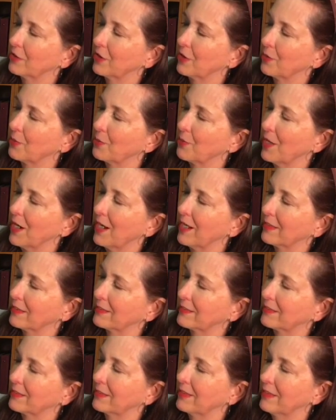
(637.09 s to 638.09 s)
rest.
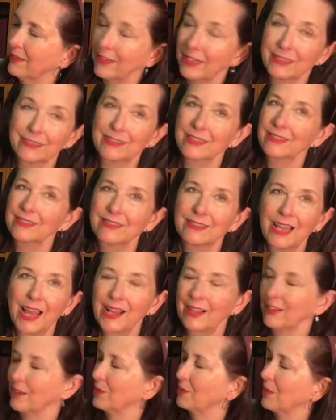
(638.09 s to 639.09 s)
That's
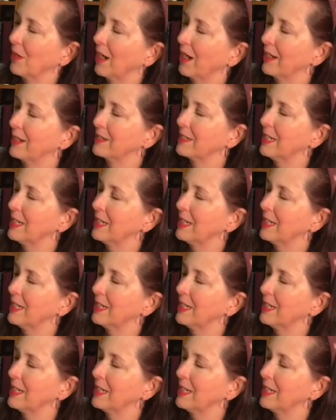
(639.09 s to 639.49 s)
exactly right.